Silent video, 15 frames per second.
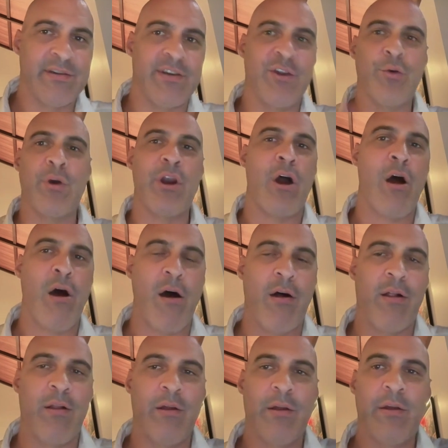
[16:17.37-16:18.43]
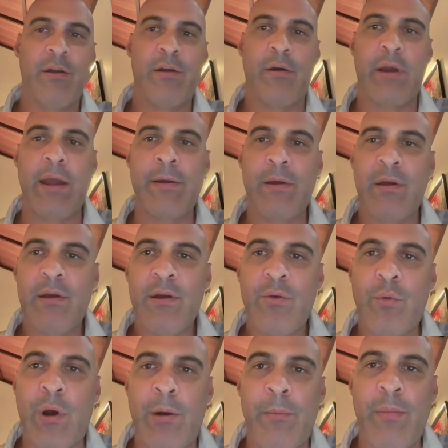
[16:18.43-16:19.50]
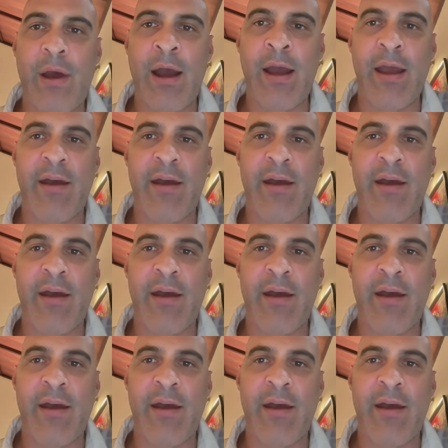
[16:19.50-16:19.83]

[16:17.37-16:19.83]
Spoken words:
to do it all? Okay. Well, I